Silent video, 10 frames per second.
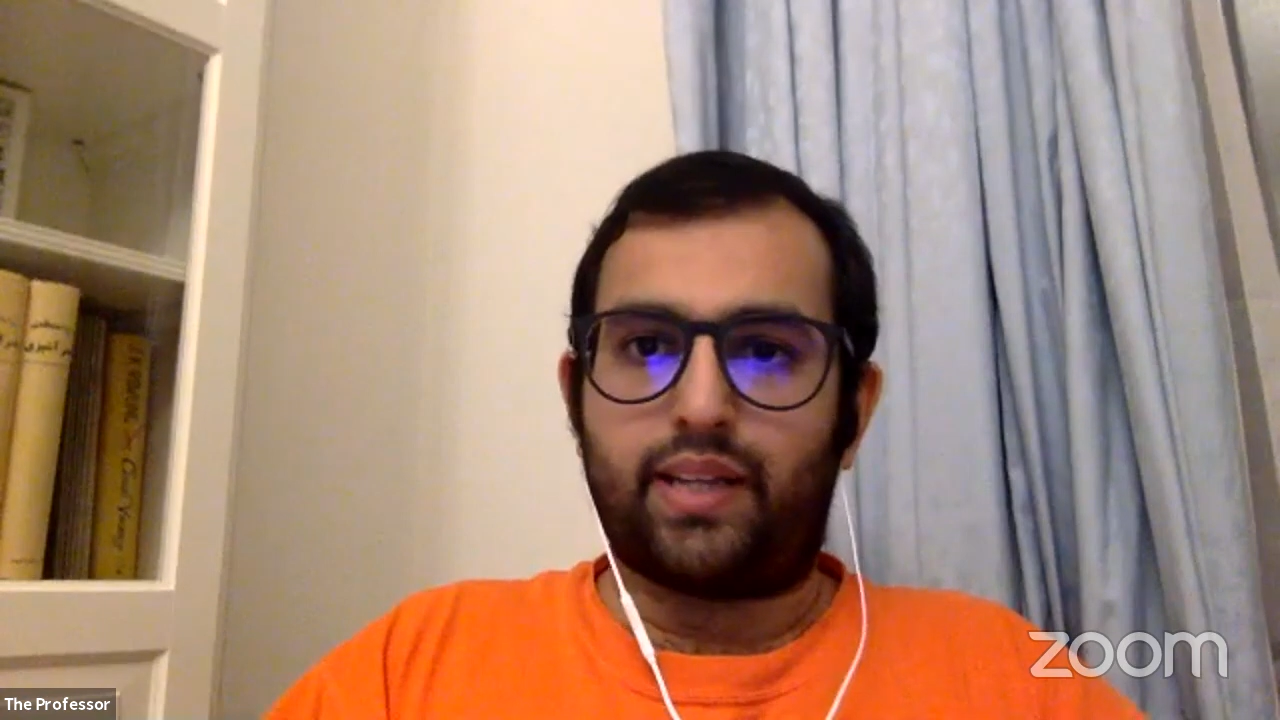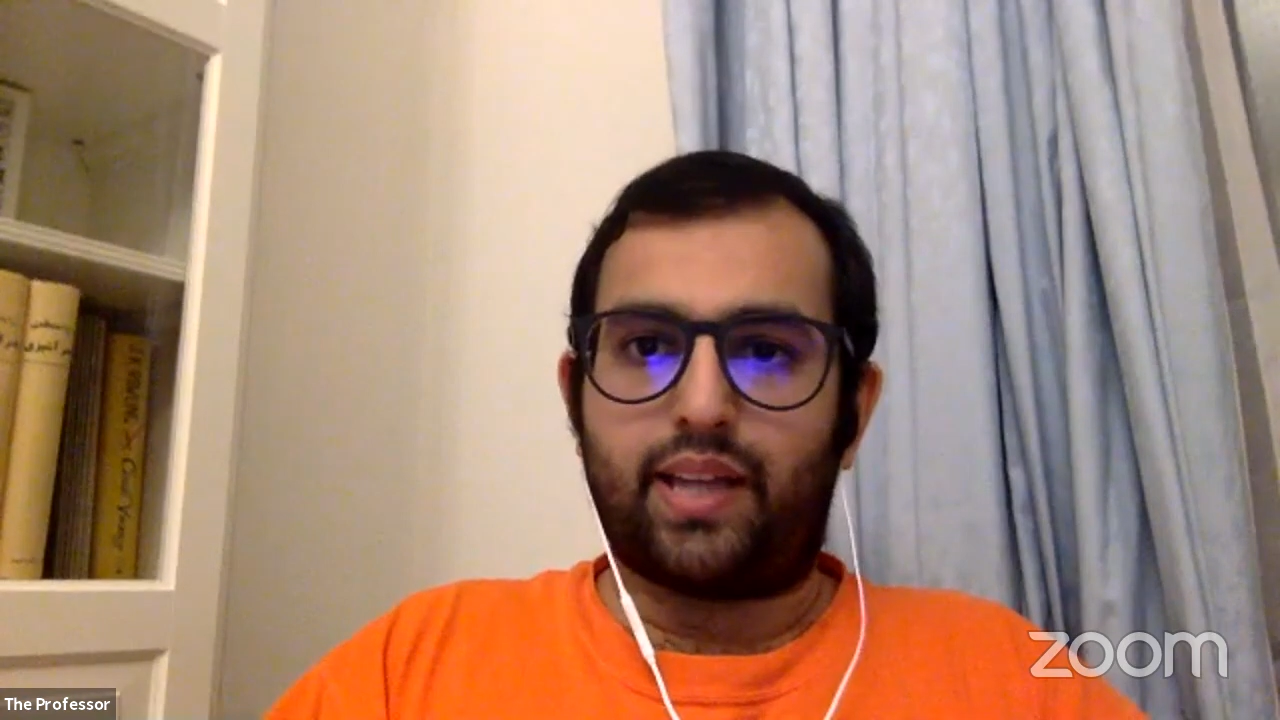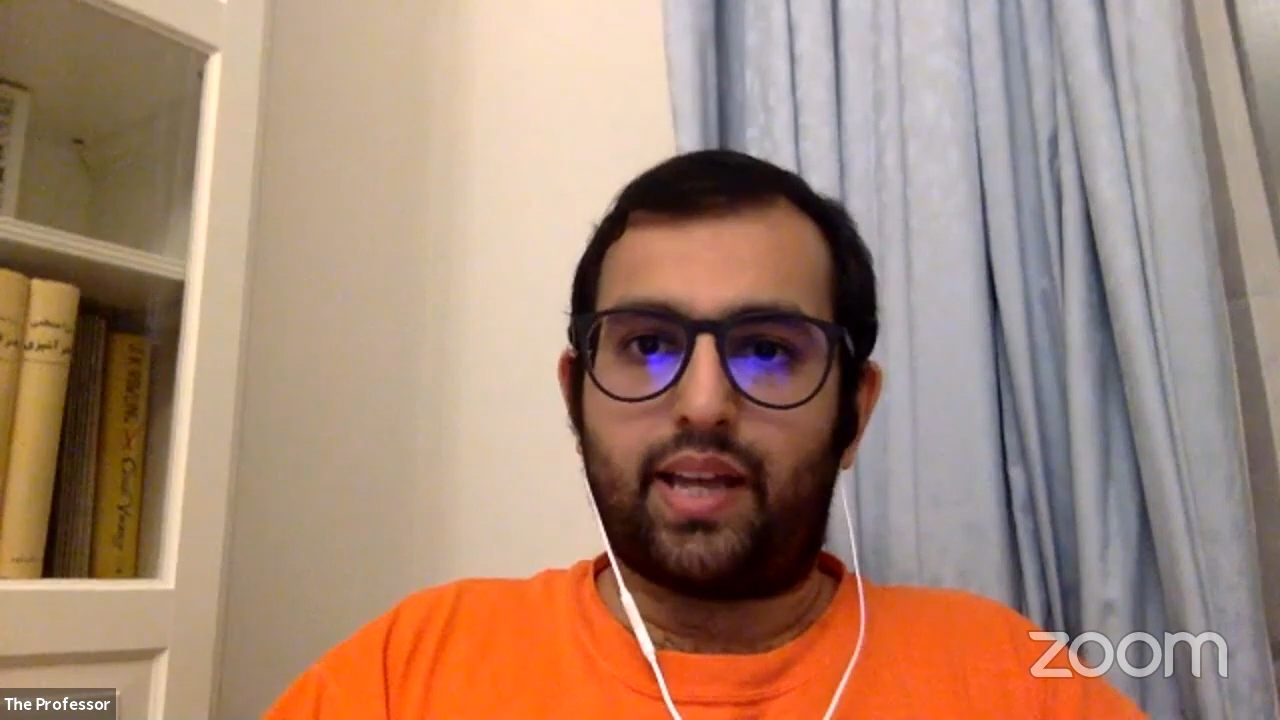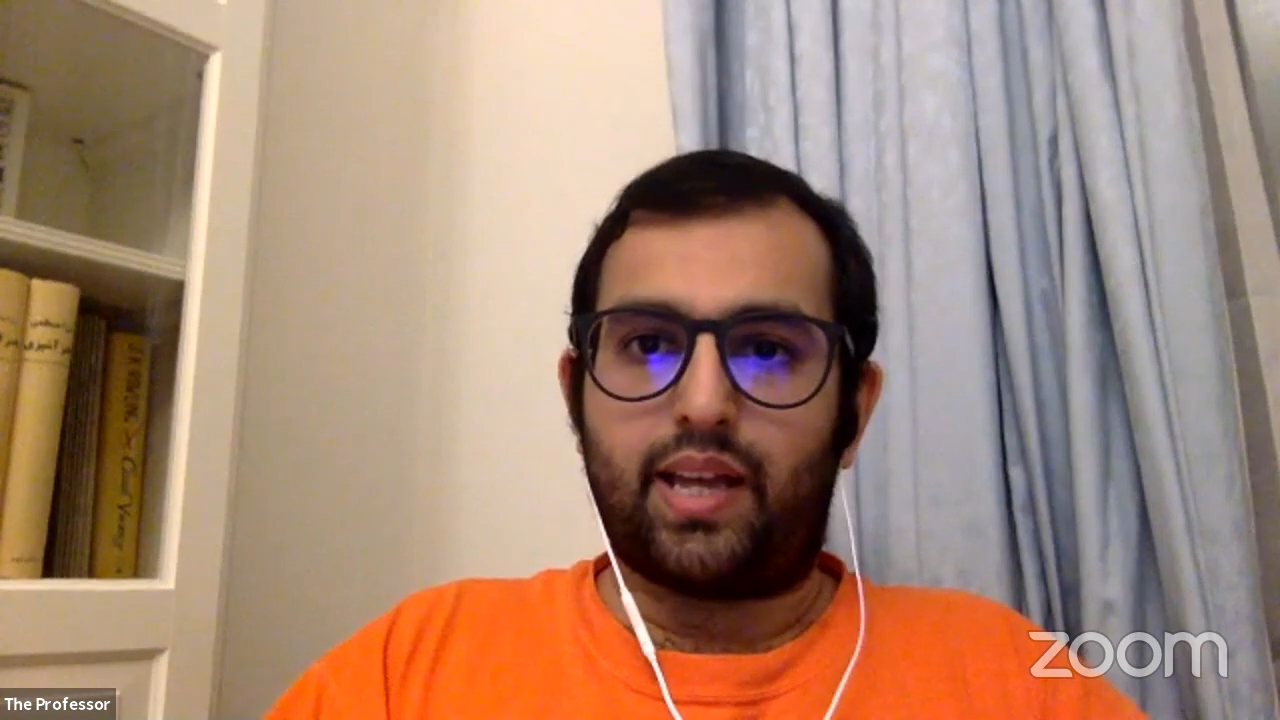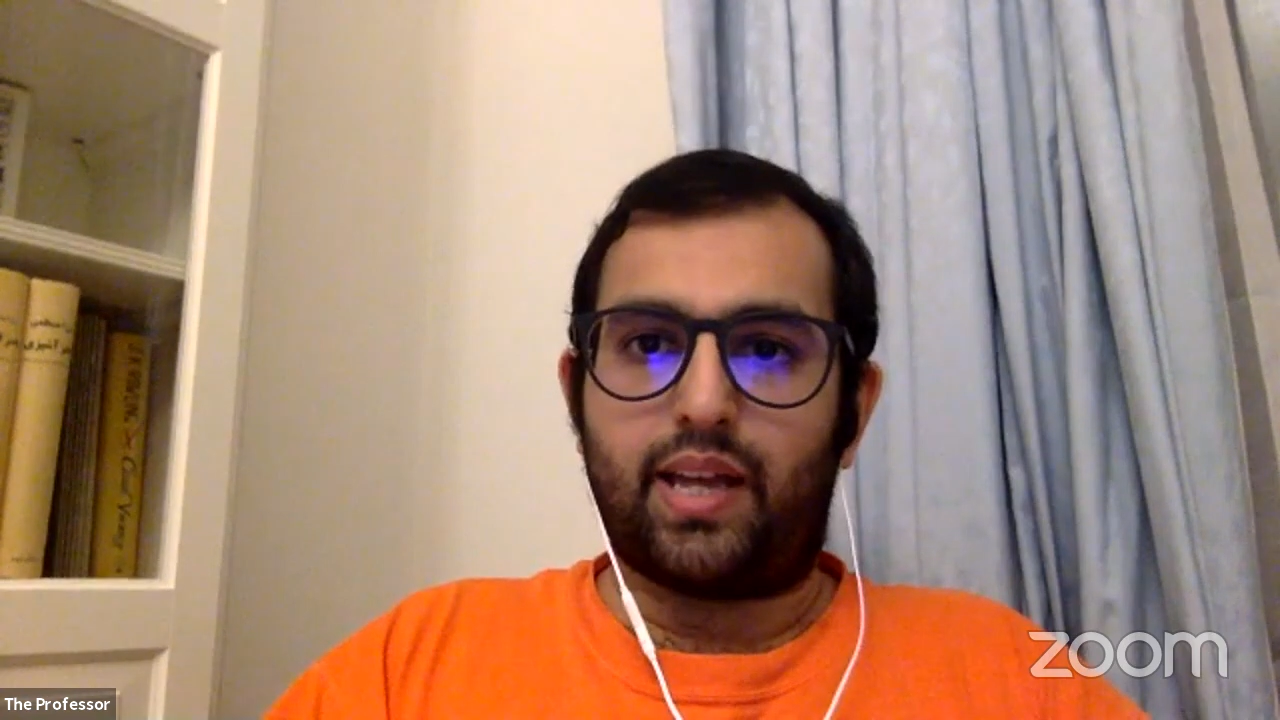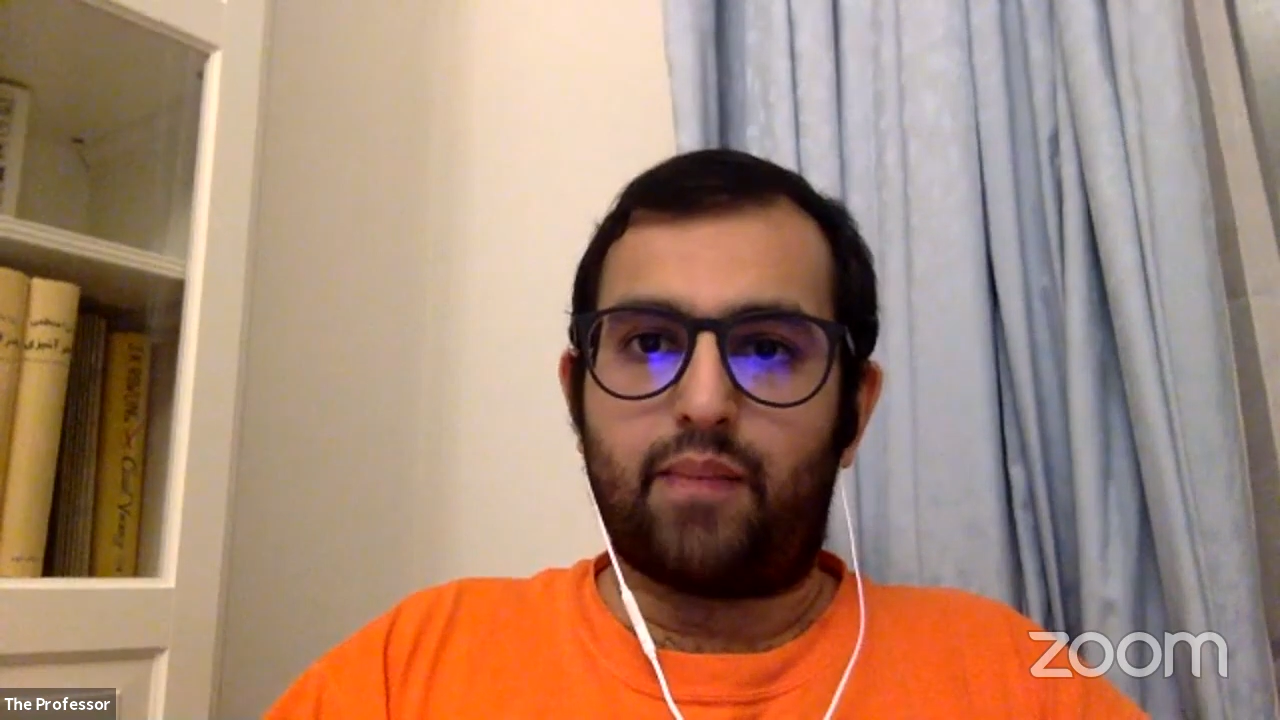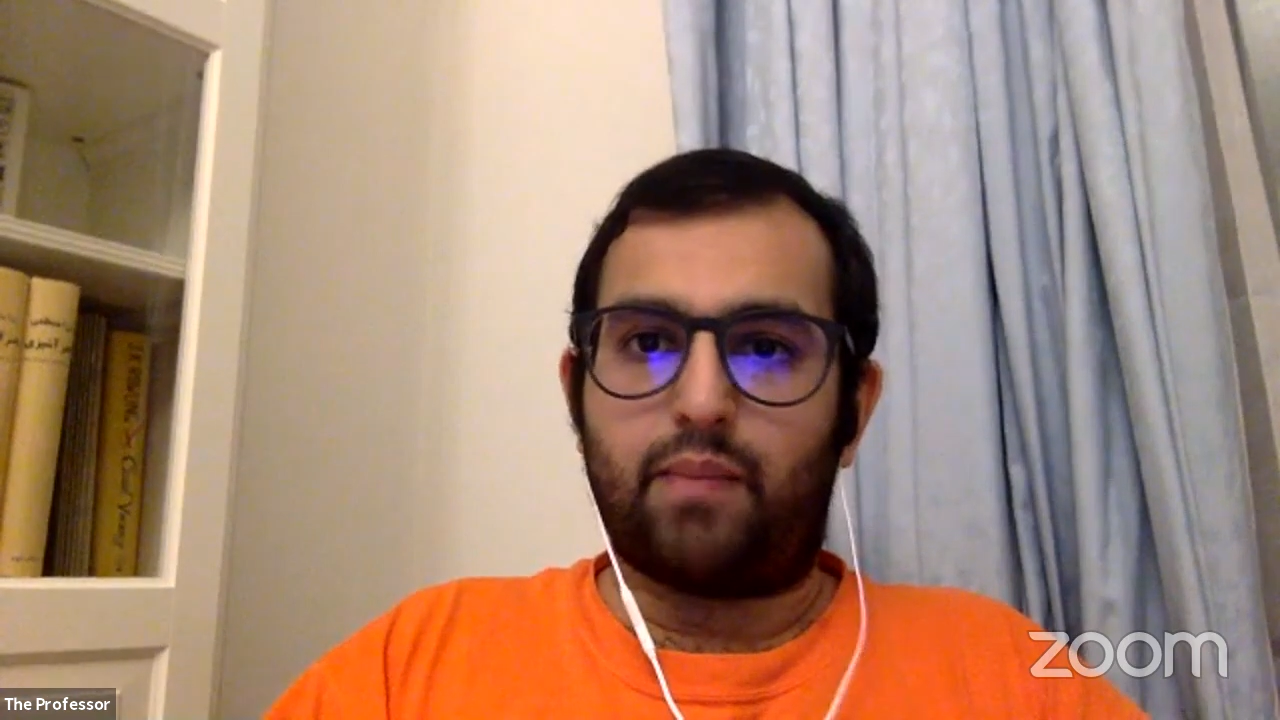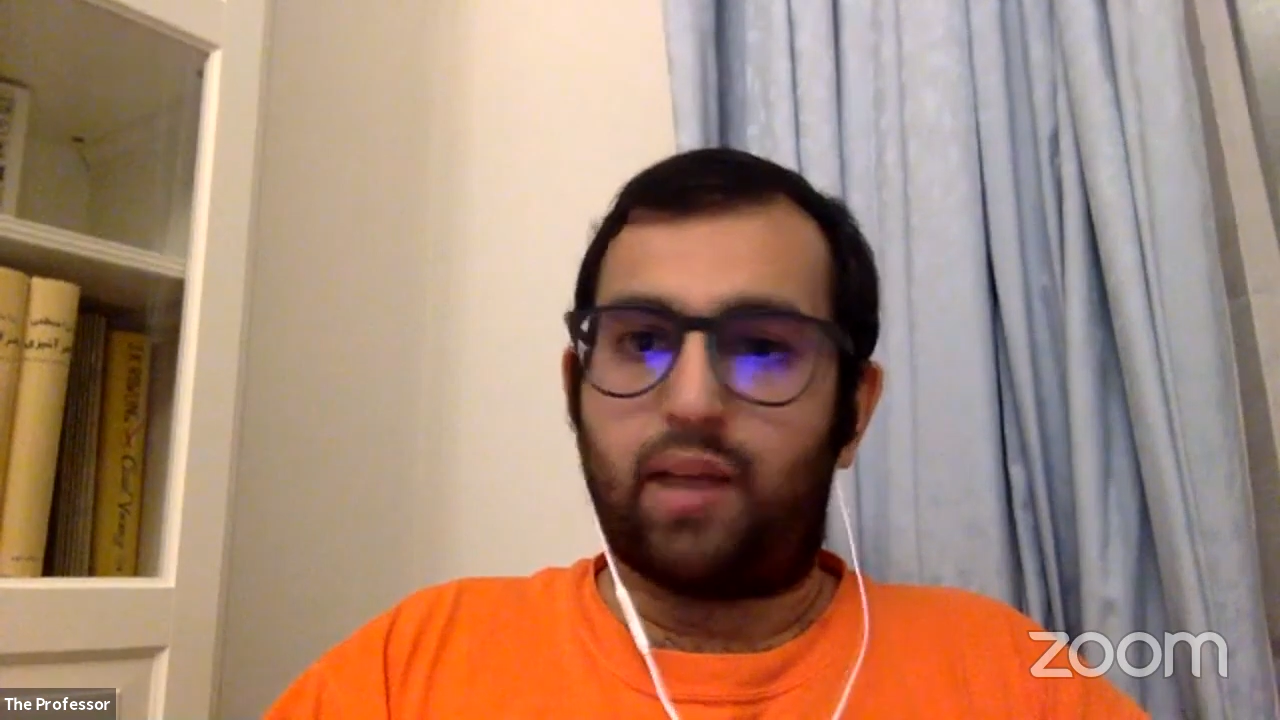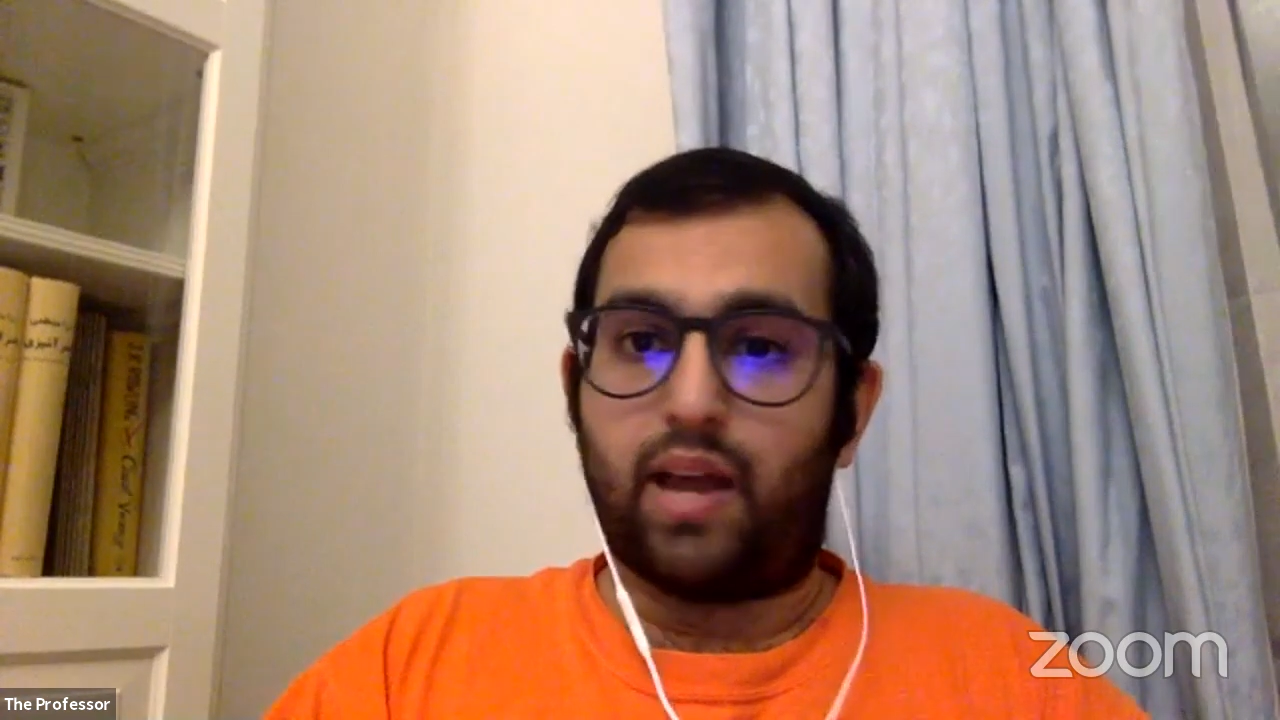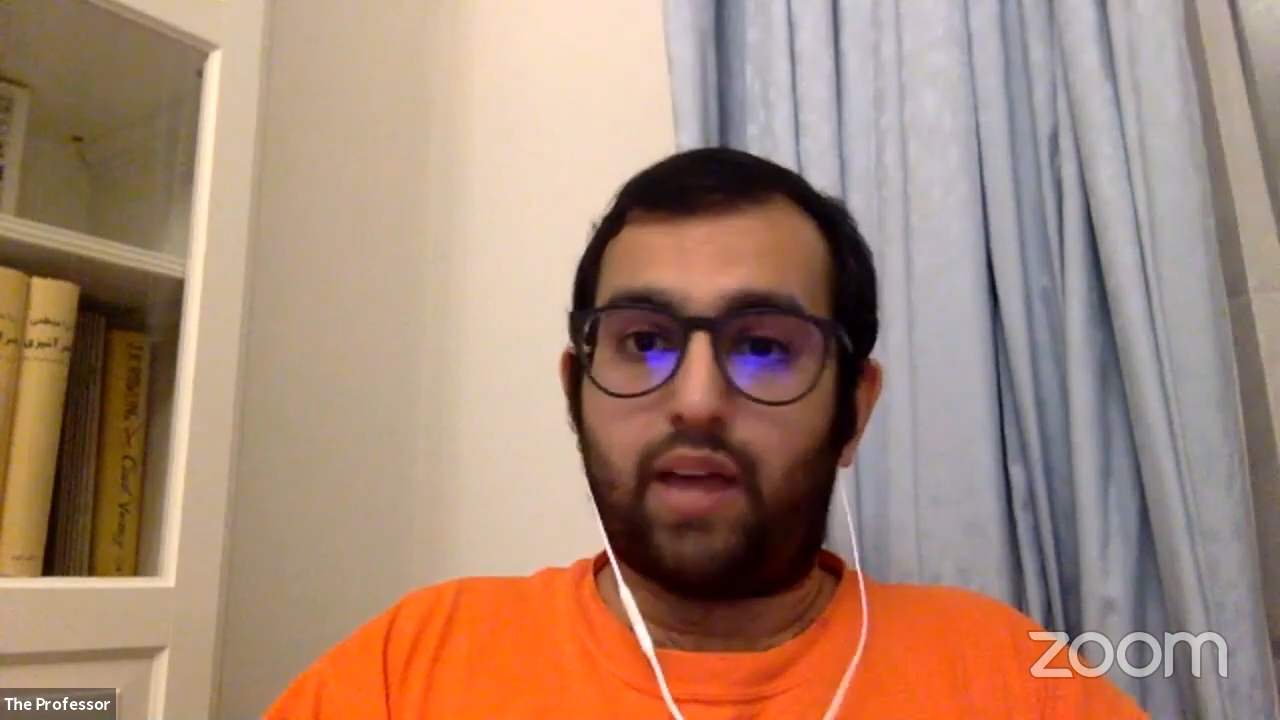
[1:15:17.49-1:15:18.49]

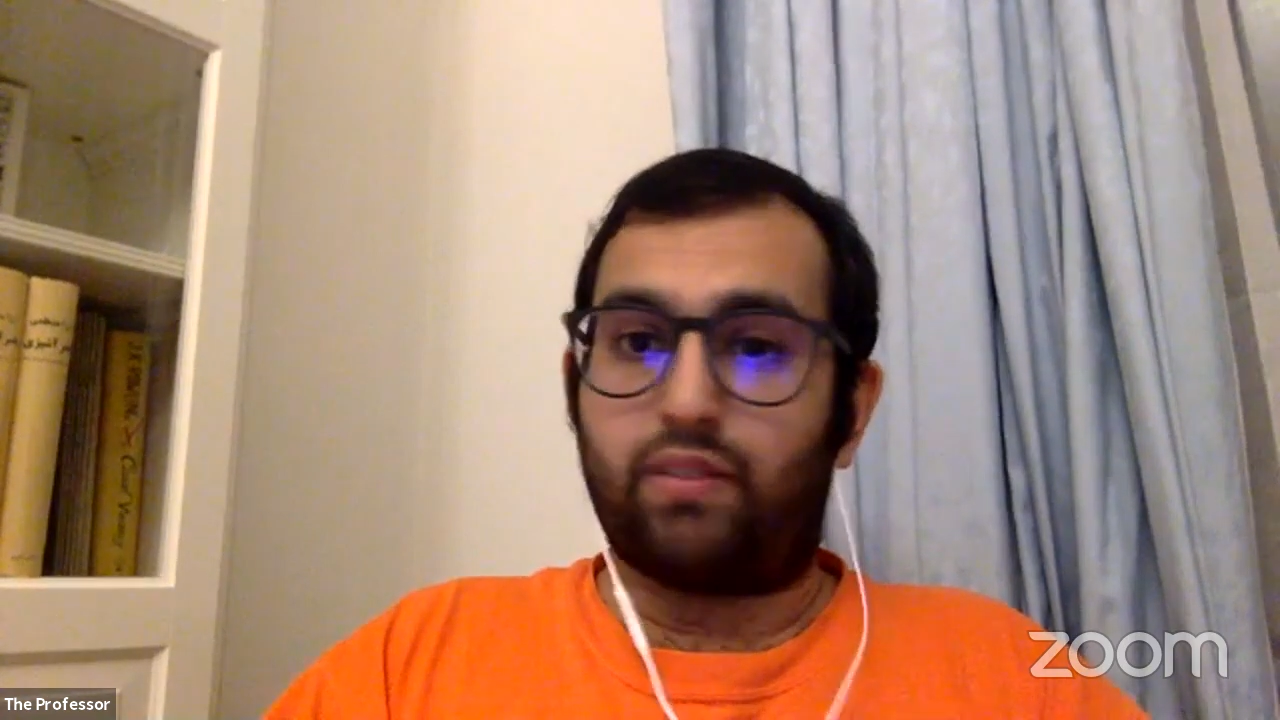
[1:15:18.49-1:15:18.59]
I've